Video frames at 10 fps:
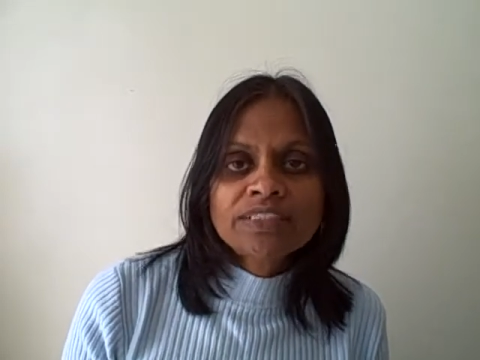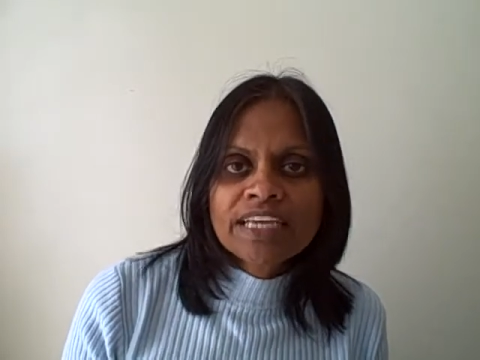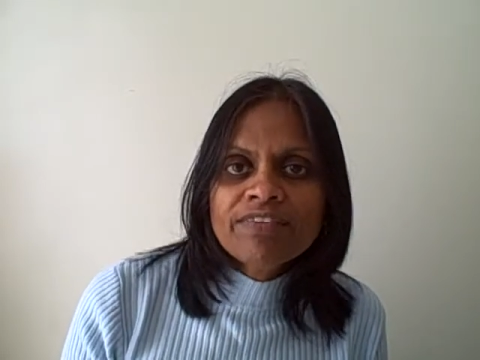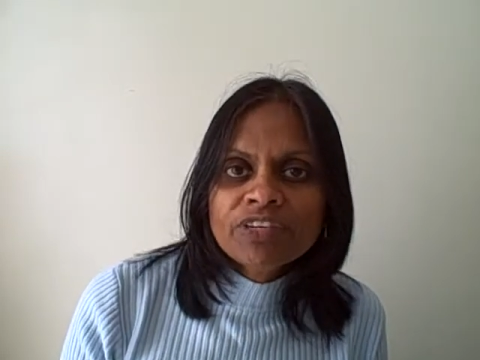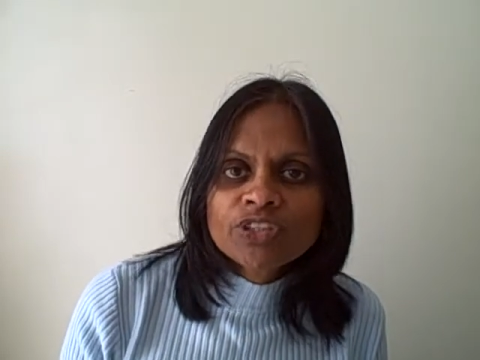
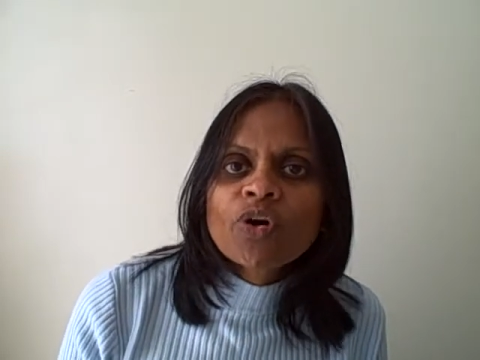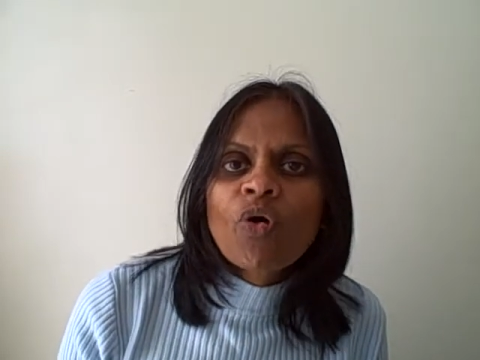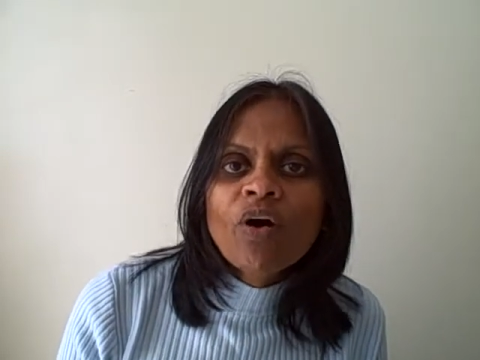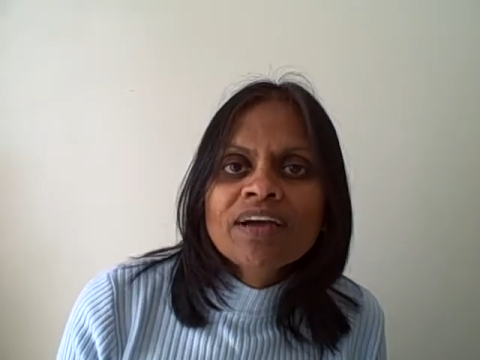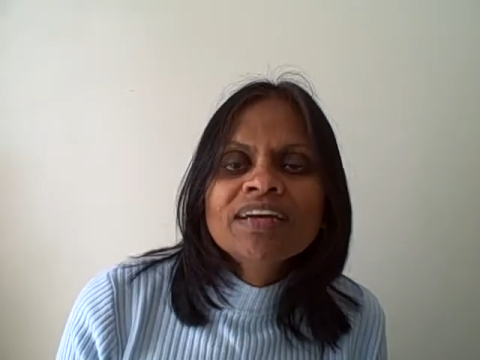David
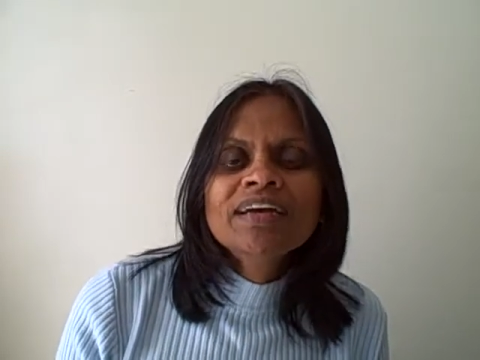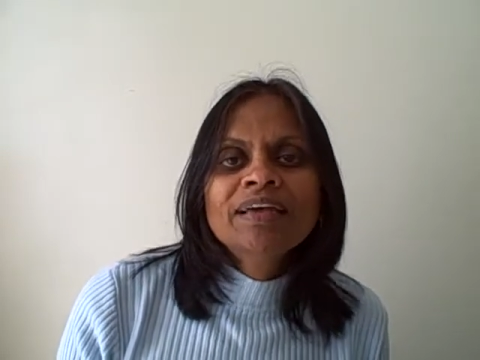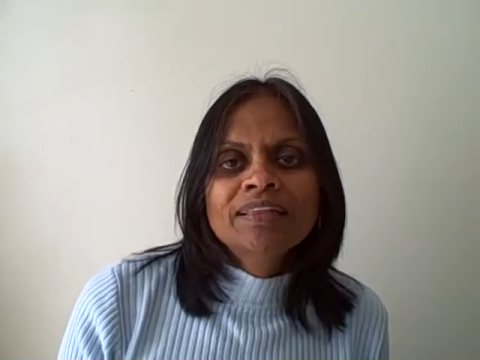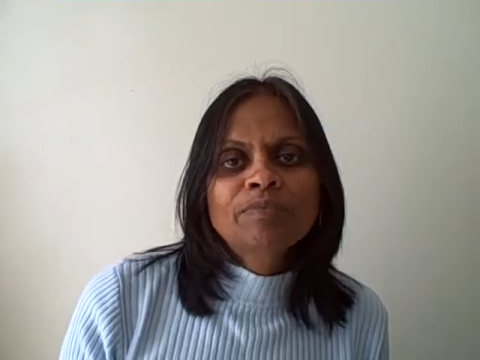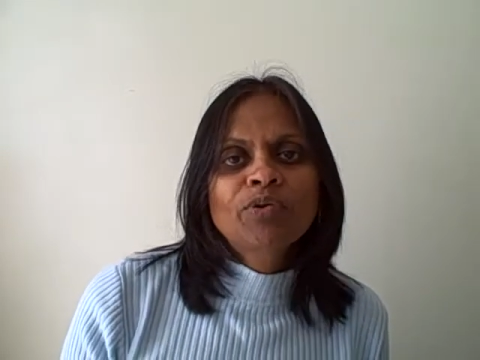Rock,
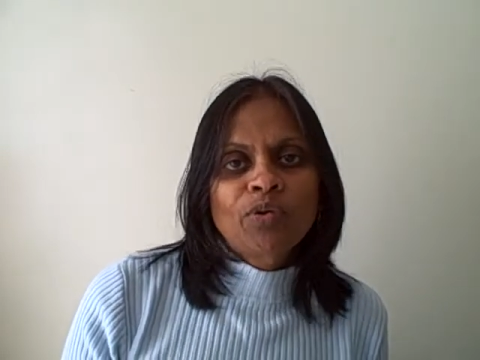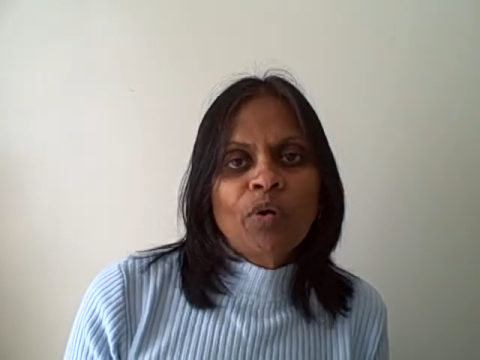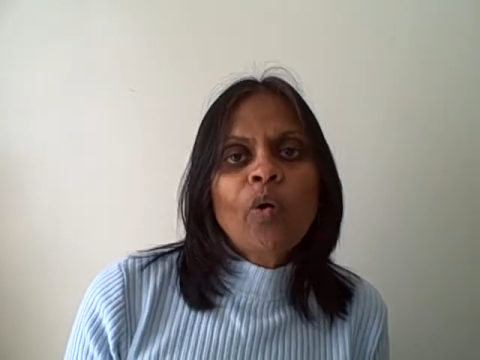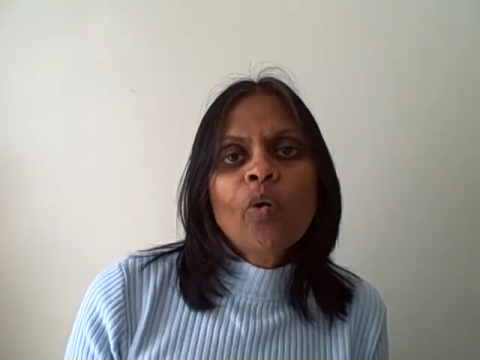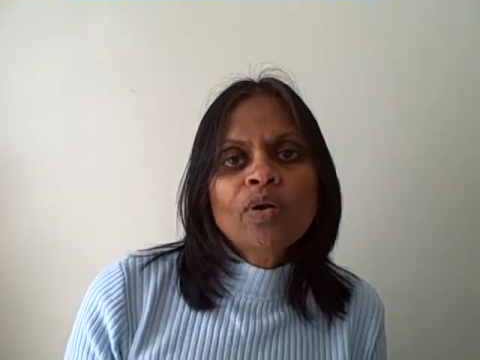the book
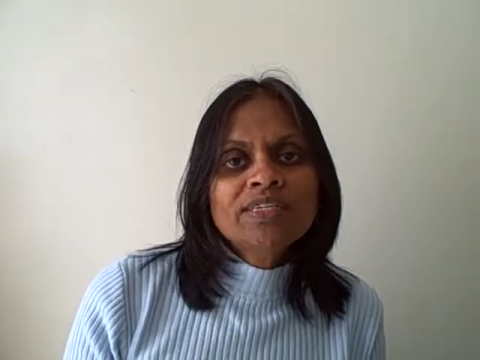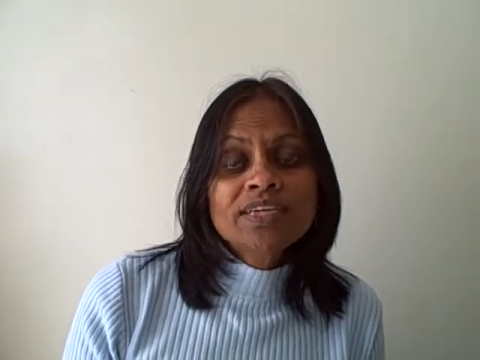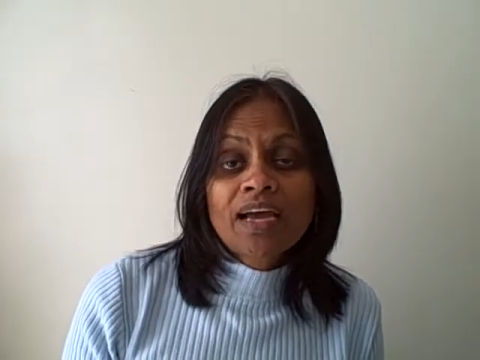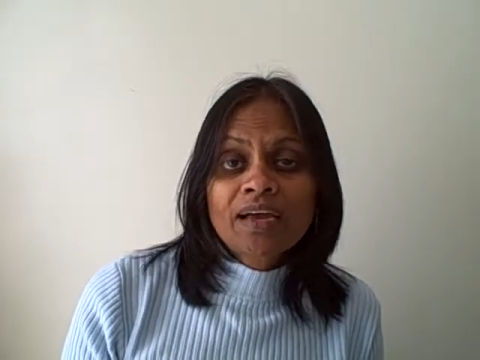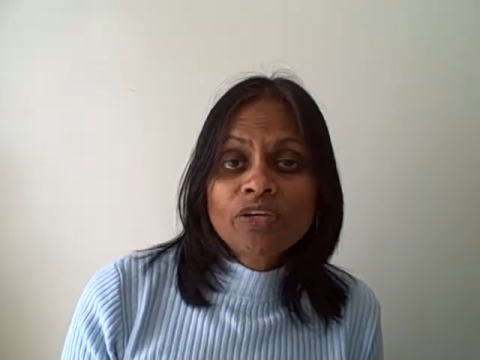called
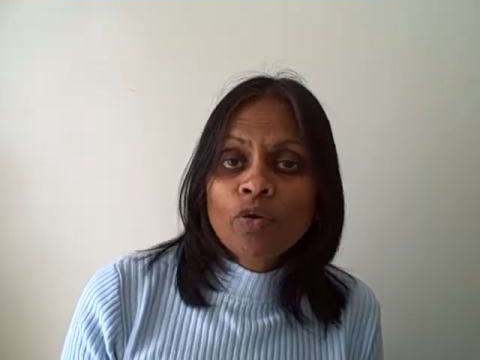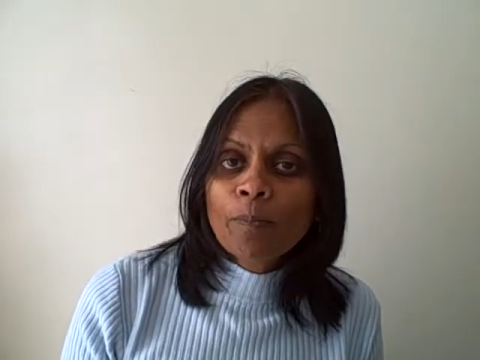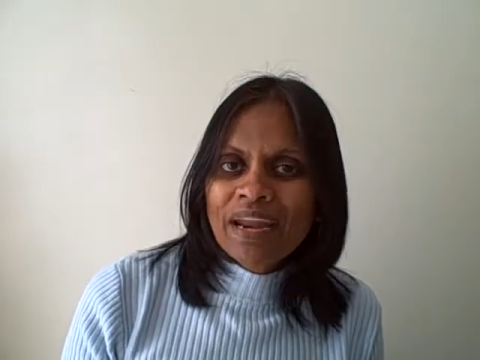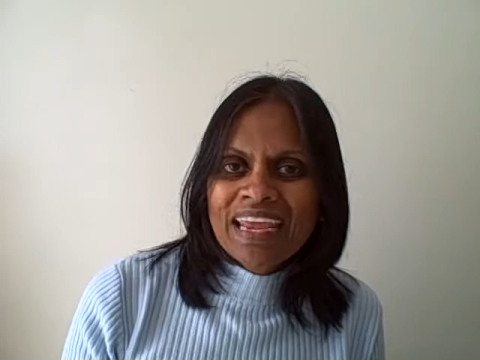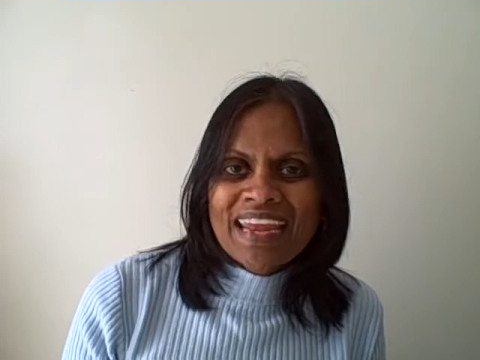Your
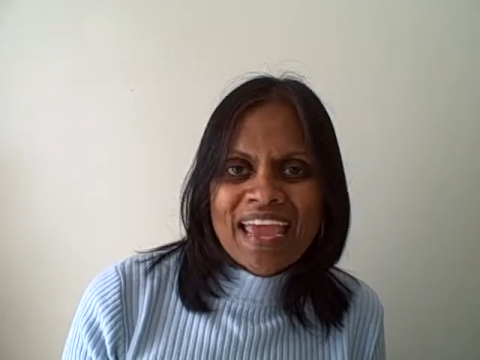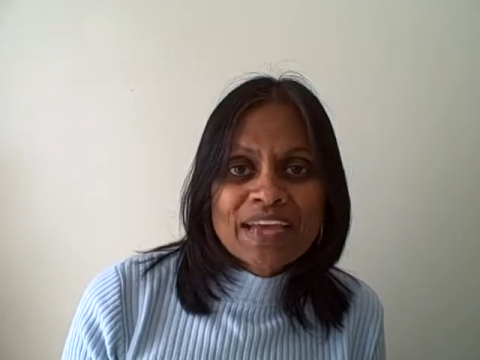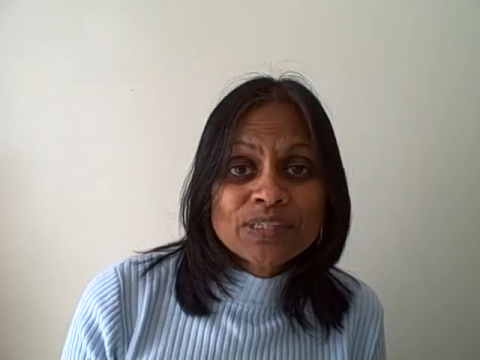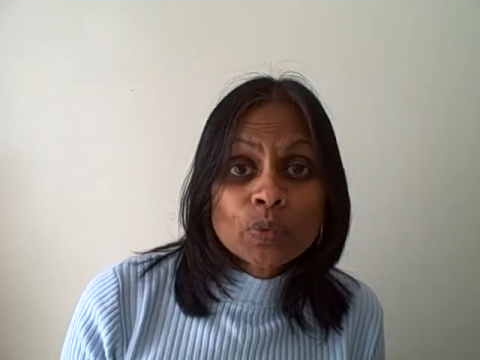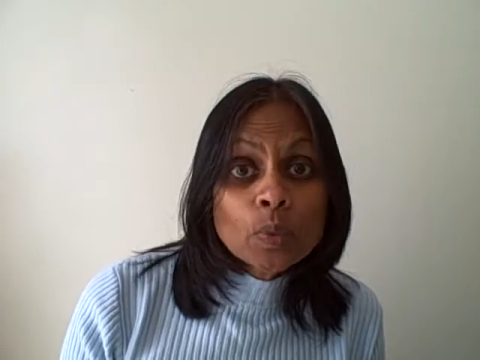Brain
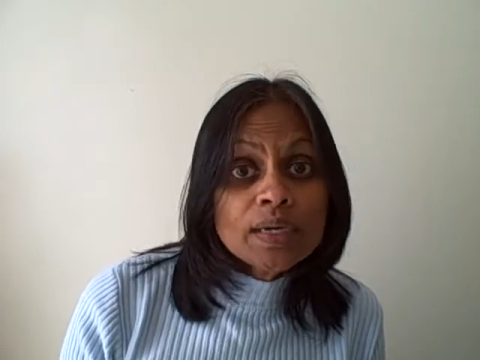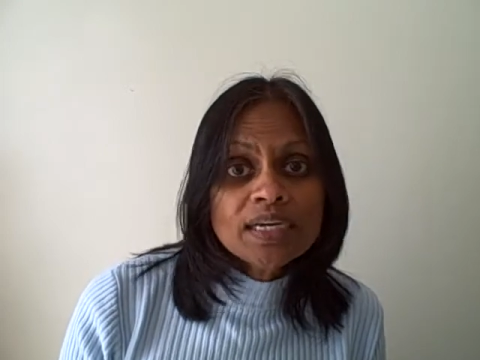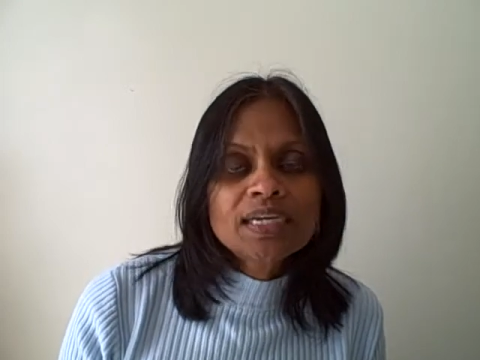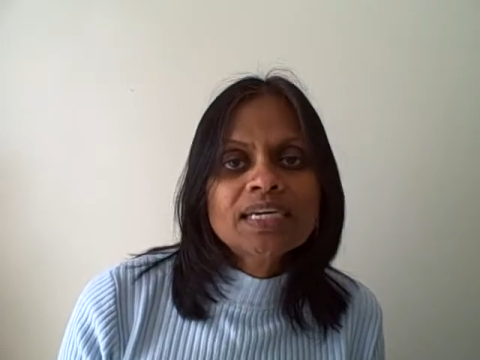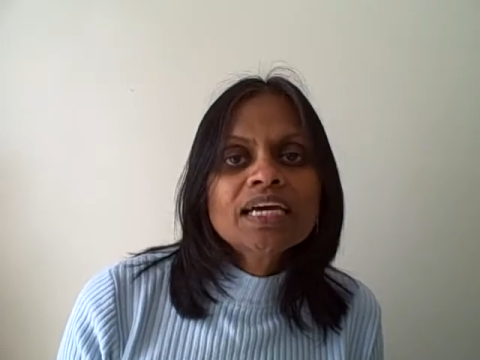at
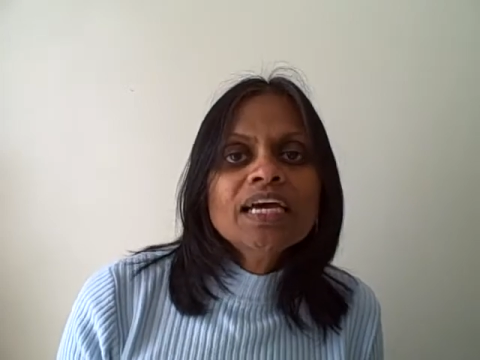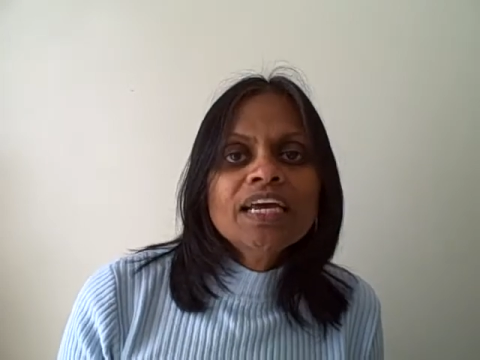Work.